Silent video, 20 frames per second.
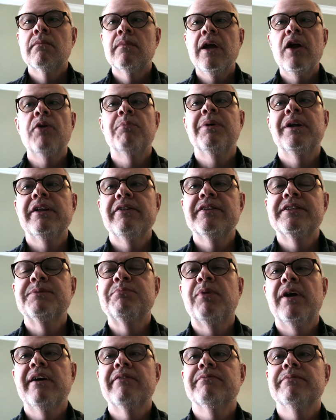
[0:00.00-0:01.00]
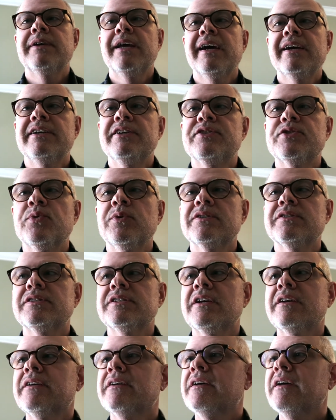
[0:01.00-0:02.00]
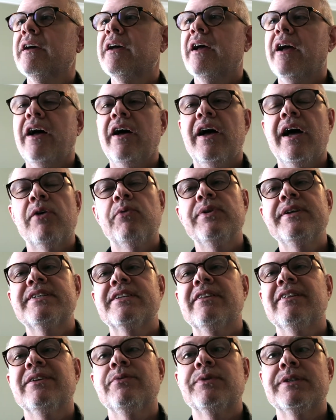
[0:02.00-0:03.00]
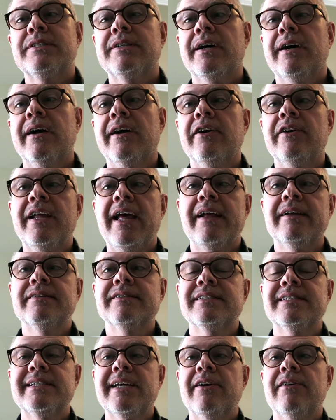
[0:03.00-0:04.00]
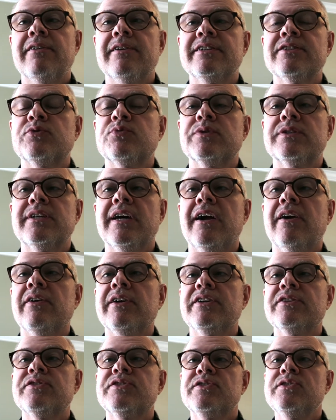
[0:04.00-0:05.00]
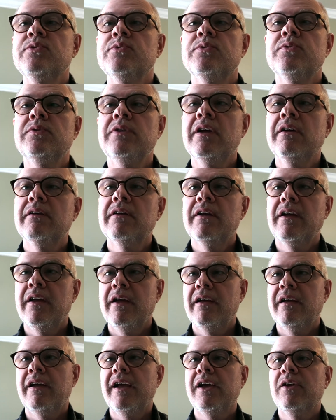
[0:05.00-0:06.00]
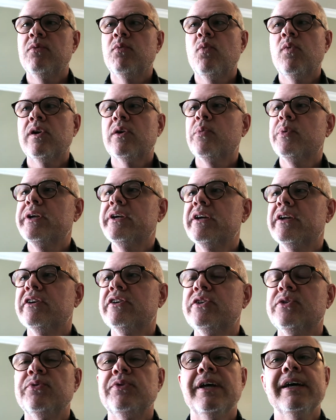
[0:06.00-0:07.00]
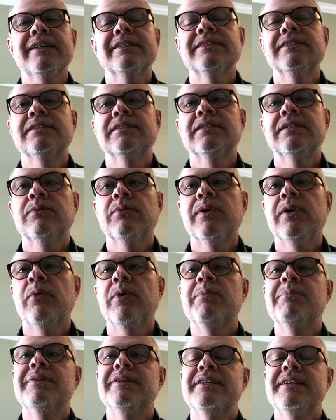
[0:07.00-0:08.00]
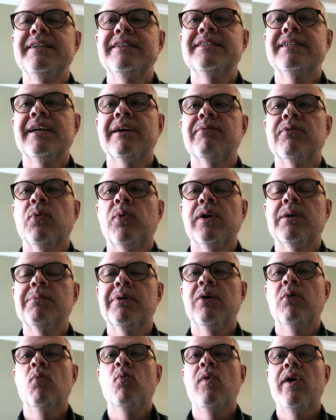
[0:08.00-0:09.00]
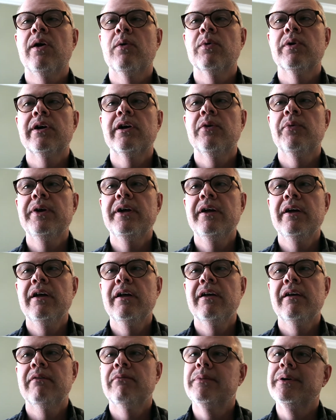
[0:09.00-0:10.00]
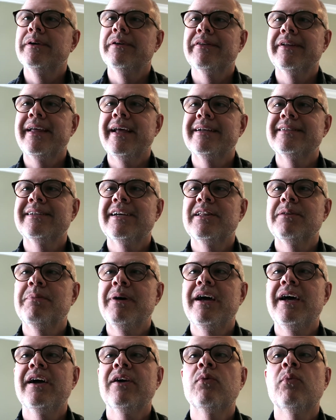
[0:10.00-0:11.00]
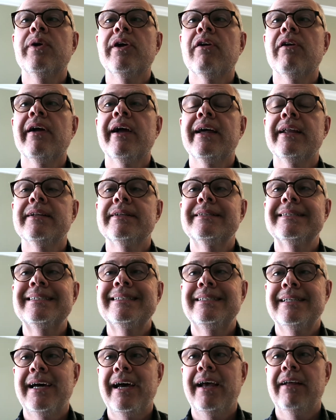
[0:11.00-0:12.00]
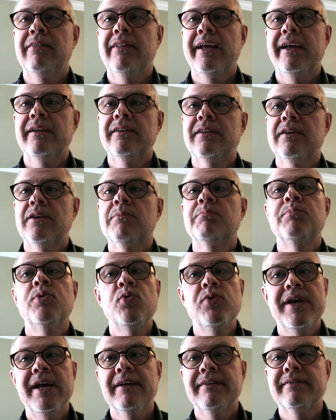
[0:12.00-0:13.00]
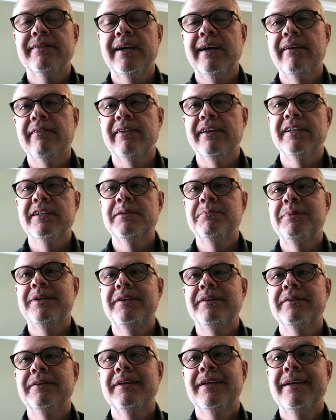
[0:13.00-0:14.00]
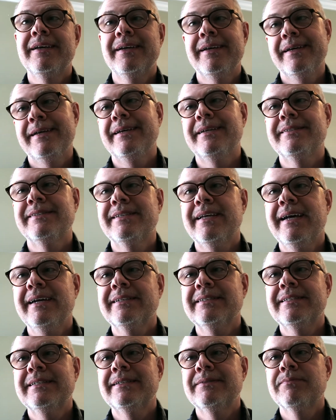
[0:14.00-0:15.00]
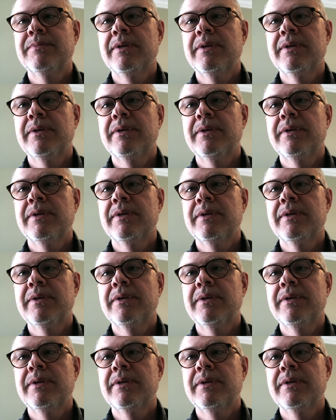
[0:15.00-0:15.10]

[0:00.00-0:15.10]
Hey everybody, this is Brian from Khaki Shorts. I recently retired and Sarah is retiring soon. And what are we going to do next? Well, we've been teasing everyone about where we're going. Well, the cat's out of the bag. We are headed to Thailand. Phuket, Thailand to be exact.